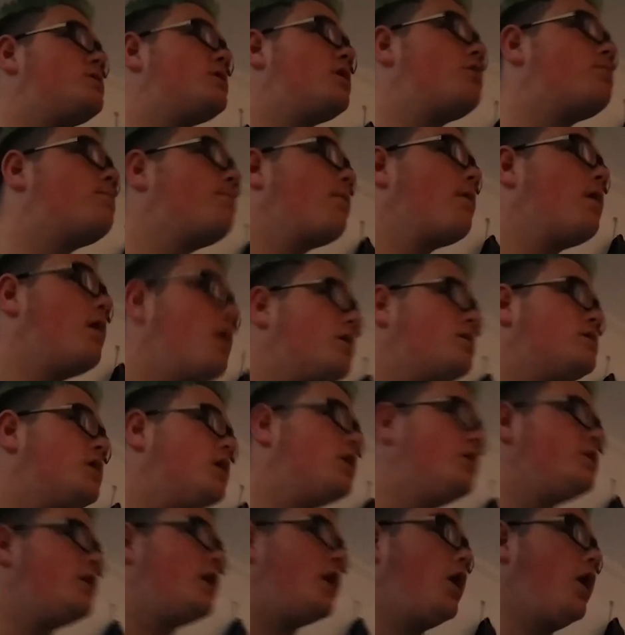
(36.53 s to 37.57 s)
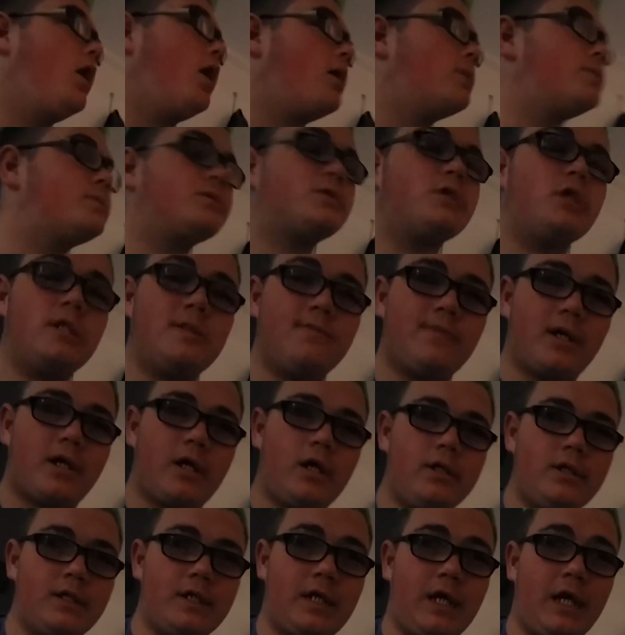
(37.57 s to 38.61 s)
So, turned it off, turned it
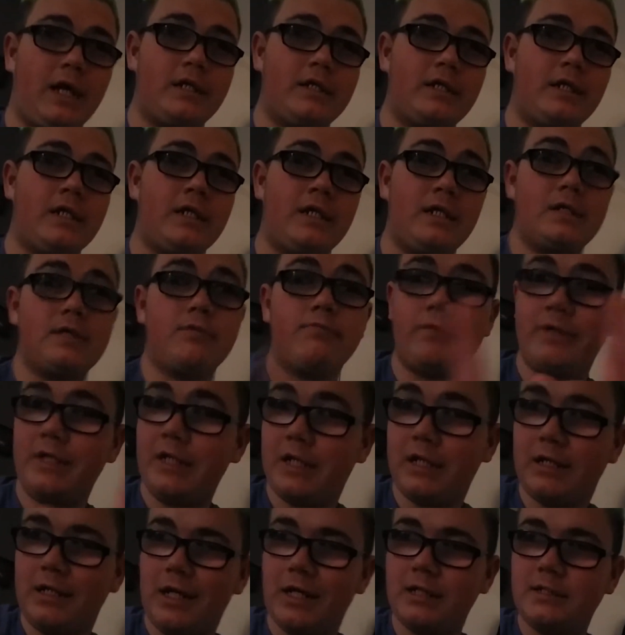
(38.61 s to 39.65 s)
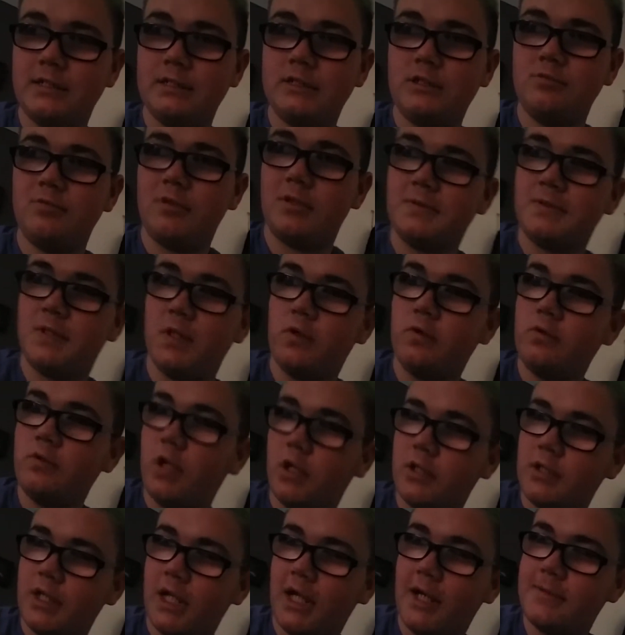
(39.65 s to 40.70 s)
back on again, and it reconnected to my phone
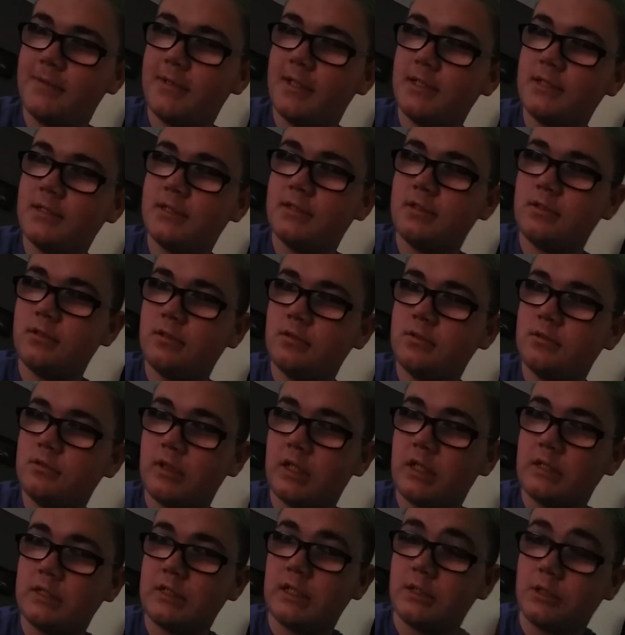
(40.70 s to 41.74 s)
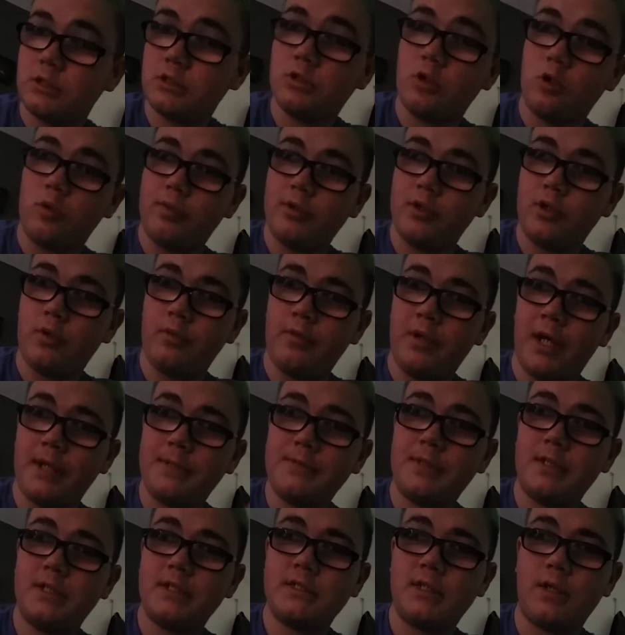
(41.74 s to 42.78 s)
on Netflix, because I just opened up
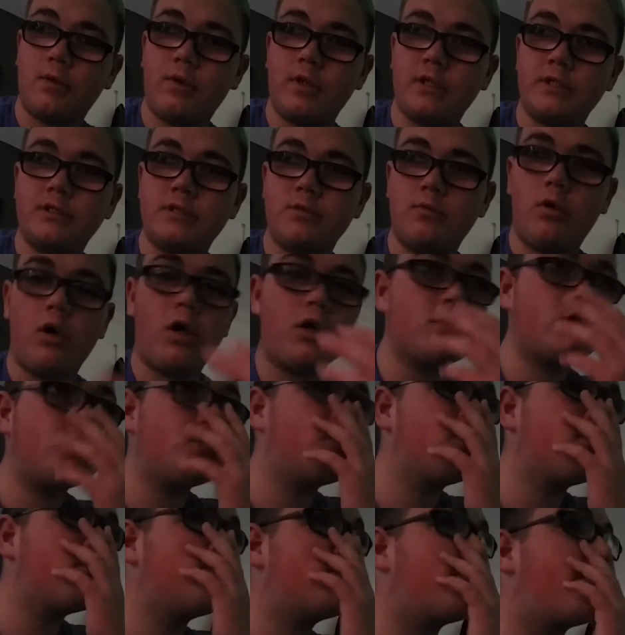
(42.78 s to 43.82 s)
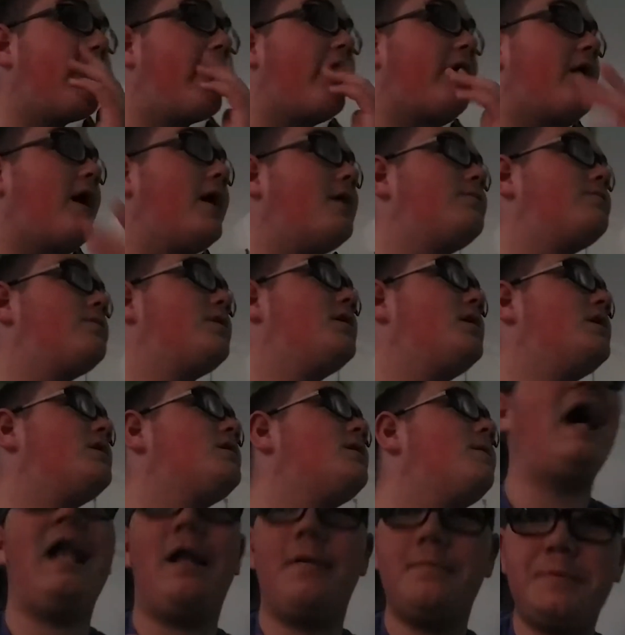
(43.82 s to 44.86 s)
Netflix and I wanted to watch something on
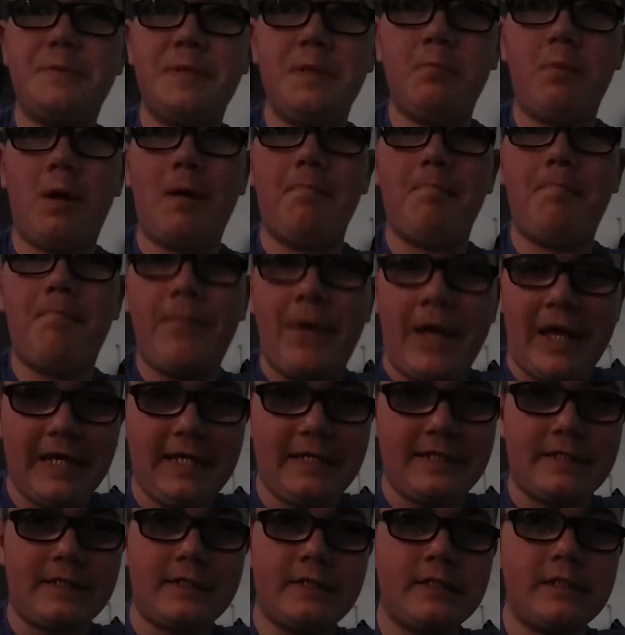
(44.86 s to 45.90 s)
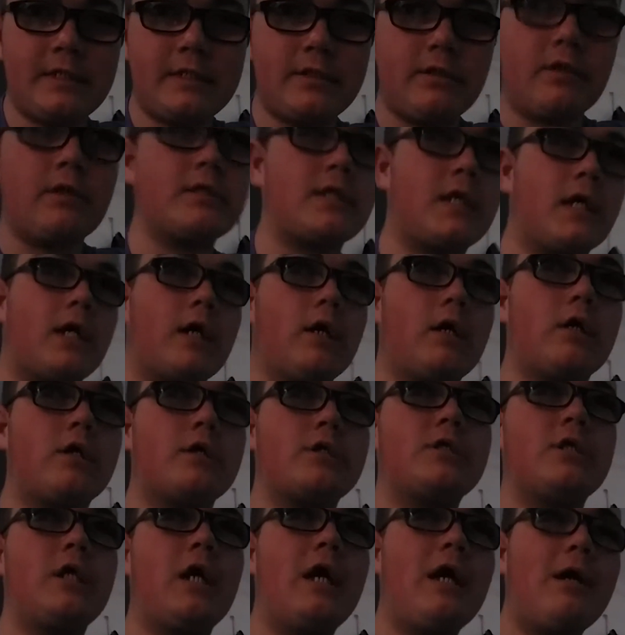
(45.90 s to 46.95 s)
Netflix. And everything went pink, so I was like, oh,
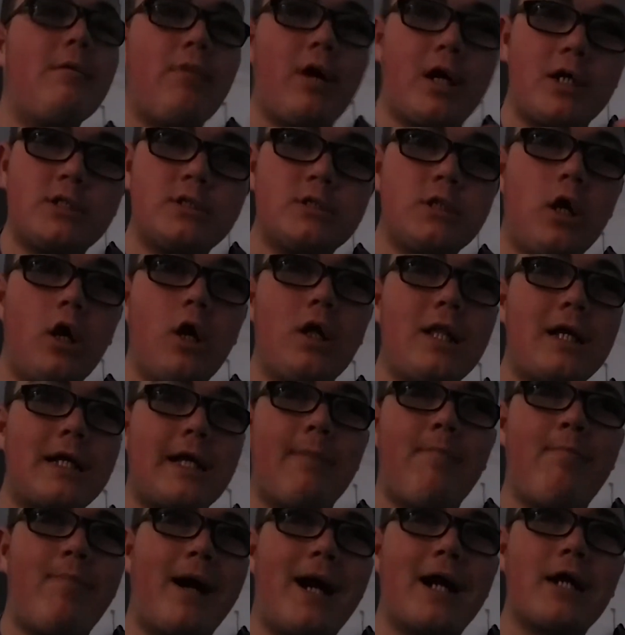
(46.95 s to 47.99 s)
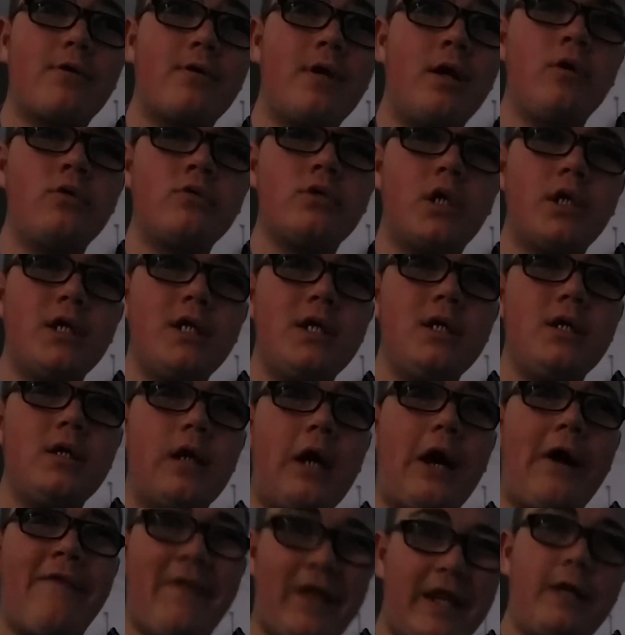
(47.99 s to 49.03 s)
shit. But I saw, like, a background on it,
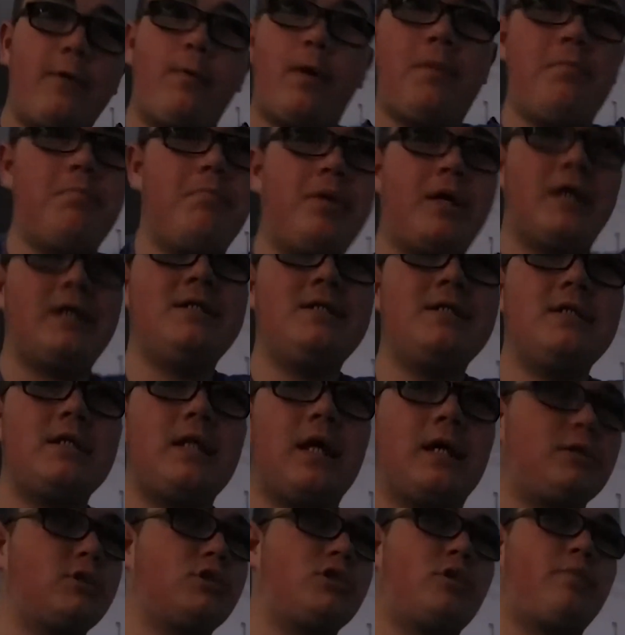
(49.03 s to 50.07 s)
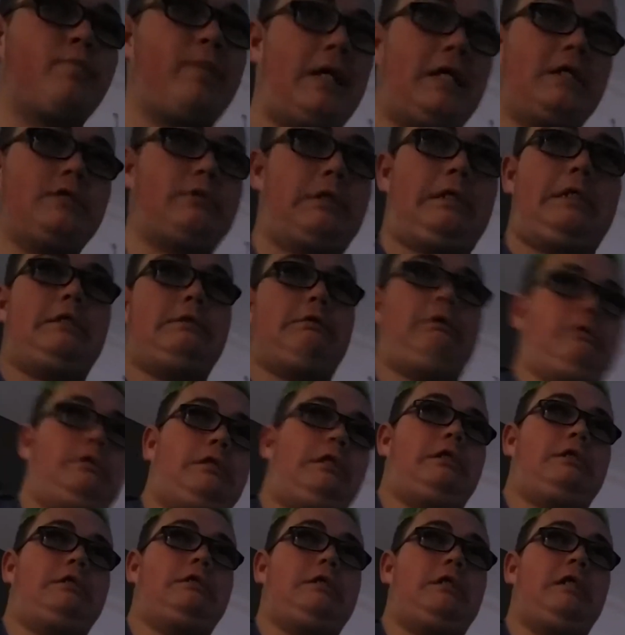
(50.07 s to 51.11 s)
and then it went pink, like, just a pink screen, so I was
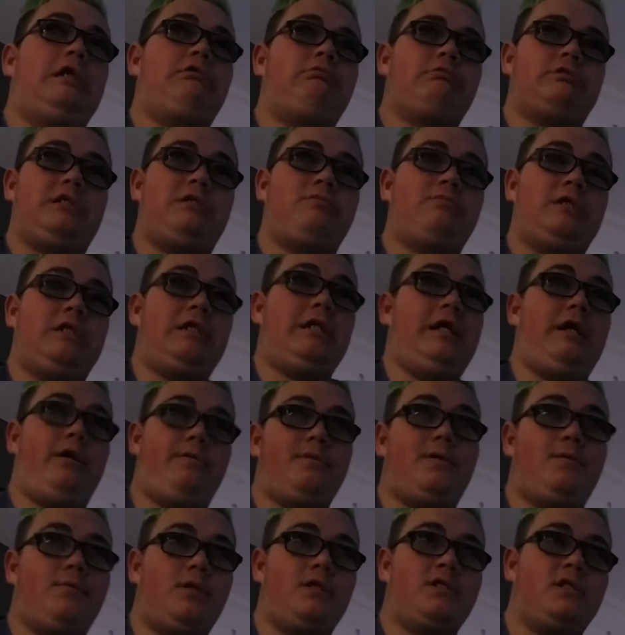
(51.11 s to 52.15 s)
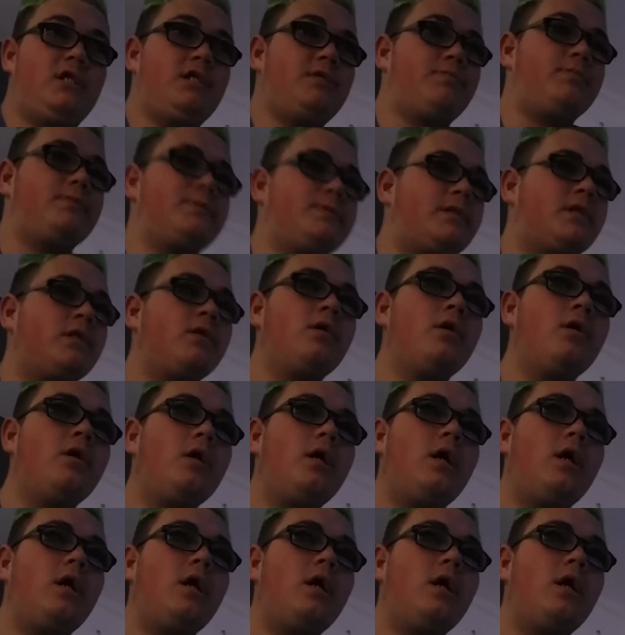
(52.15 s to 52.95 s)
like, shit, what's happening here? I've never had this before.